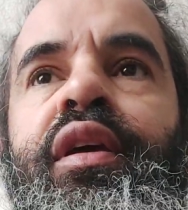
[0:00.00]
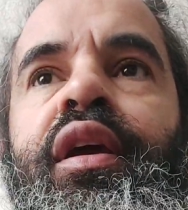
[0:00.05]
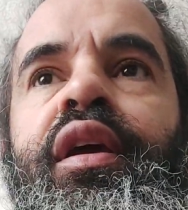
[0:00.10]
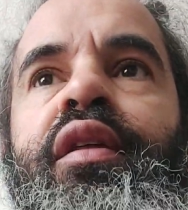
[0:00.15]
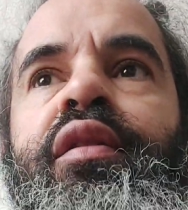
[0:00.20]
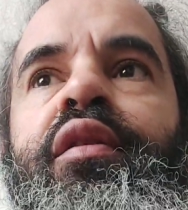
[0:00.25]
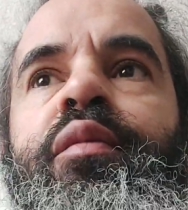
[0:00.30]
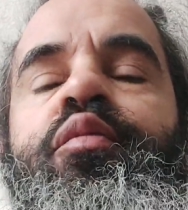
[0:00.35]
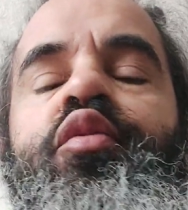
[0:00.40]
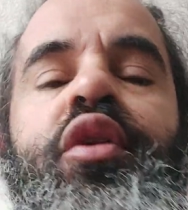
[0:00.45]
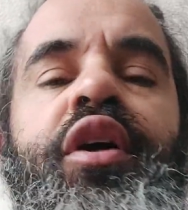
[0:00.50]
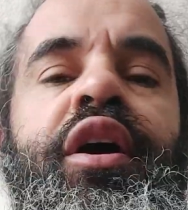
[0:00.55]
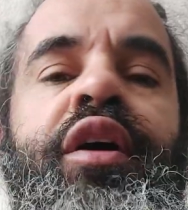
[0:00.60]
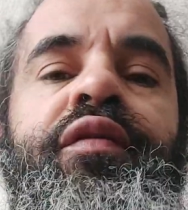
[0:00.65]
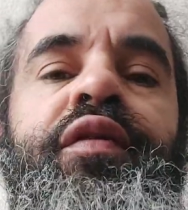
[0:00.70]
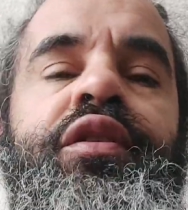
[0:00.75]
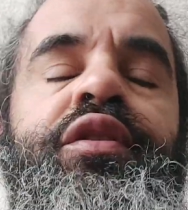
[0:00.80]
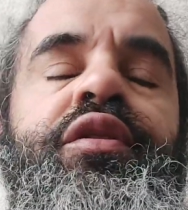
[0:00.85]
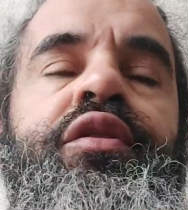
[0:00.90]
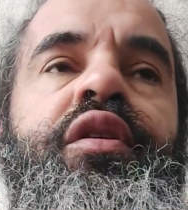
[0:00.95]
and the
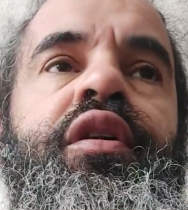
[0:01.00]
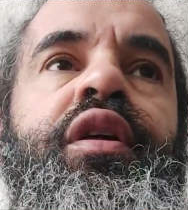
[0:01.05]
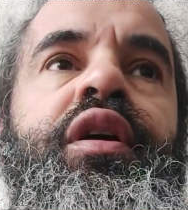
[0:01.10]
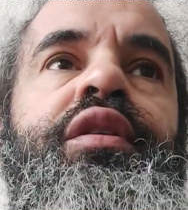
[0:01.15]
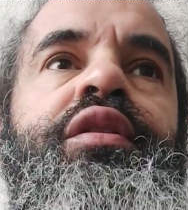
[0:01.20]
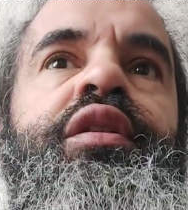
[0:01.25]
privates and all that